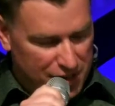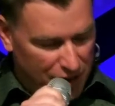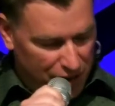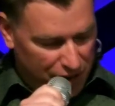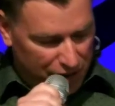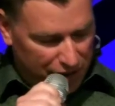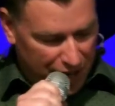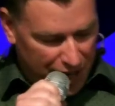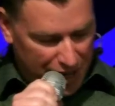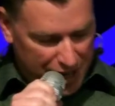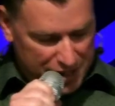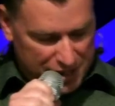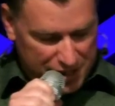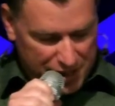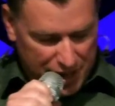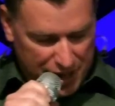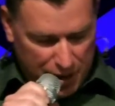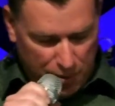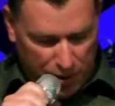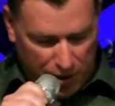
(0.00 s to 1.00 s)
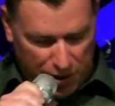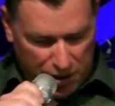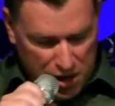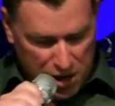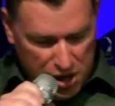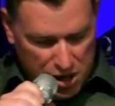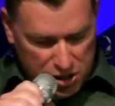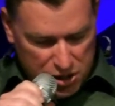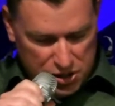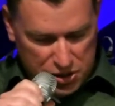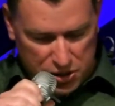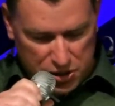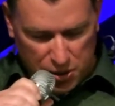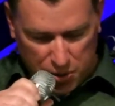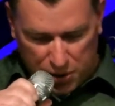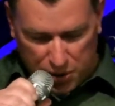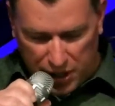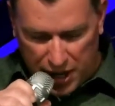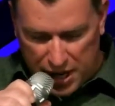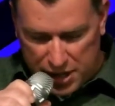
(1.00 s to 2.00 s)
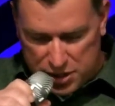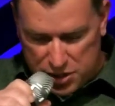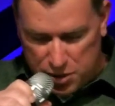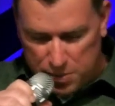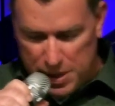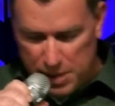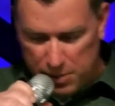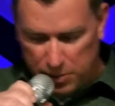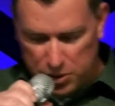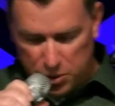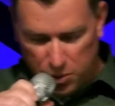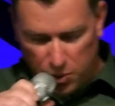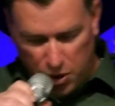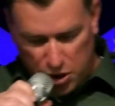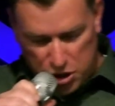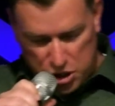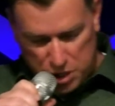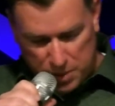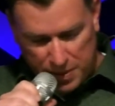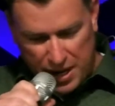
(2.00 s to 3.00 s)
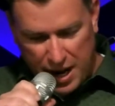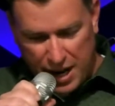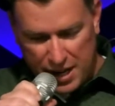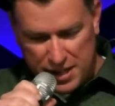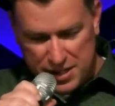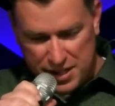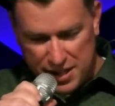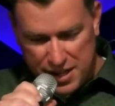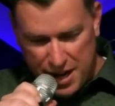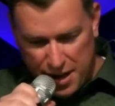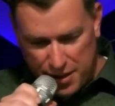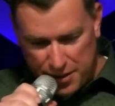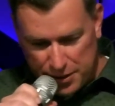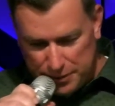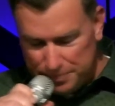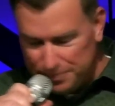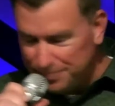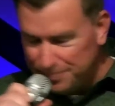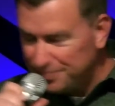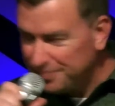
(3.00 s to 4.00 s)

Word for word: online today. We're just so glad to be able to worship God together.